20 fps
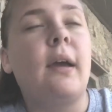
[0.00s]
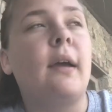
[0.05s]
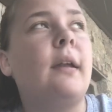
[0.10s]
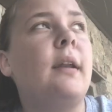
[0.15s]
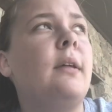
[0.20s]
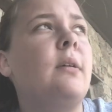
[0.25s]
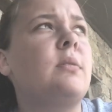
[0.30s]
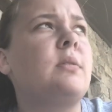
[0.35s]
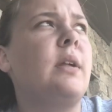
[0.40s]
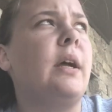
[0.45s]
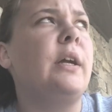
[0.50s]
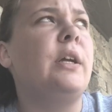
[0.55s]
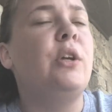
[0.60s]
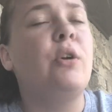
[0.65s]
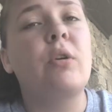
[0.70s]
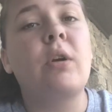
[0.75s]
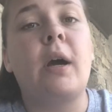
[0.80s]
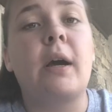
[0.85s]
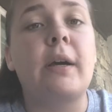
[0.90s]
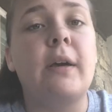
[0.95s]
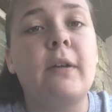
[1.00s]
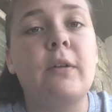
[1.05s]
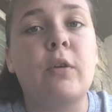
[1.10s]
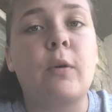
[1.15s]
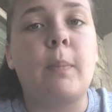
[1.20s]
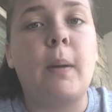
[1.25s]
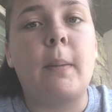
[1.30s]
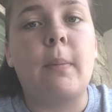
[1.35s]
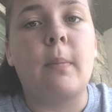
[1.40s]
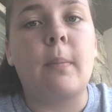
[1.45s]
And he was like, you're not getting
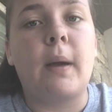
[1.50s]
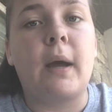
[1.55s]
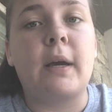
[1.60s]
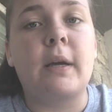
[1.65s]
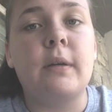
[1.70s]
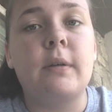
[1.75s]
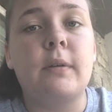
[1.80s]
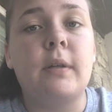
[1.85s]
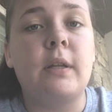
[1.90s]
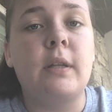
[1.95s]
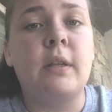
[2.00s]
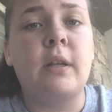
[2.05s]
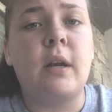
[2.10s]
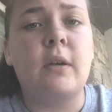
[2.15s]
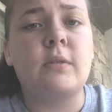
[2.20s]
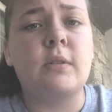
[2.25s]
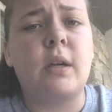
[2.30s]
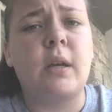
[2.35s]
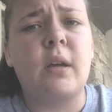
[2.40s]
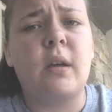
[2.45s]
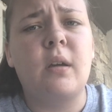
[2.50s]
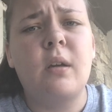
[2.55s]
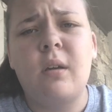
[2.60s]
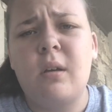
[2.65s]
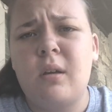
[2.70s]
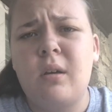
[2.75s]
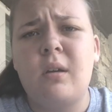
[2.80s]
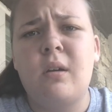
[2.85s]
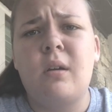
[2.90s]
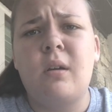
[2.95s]
your paper back. And then I was like,
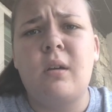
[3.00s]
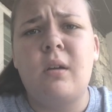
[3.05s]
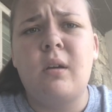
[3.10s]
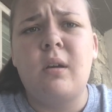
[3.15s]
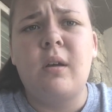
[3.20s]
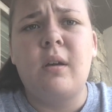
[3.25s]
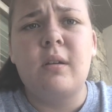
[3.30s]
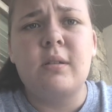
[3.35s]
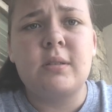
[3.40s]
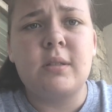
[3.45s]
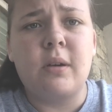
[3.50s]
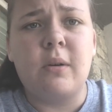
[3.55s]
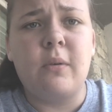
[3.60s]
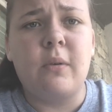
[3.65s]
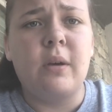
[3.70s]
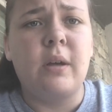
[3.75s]
he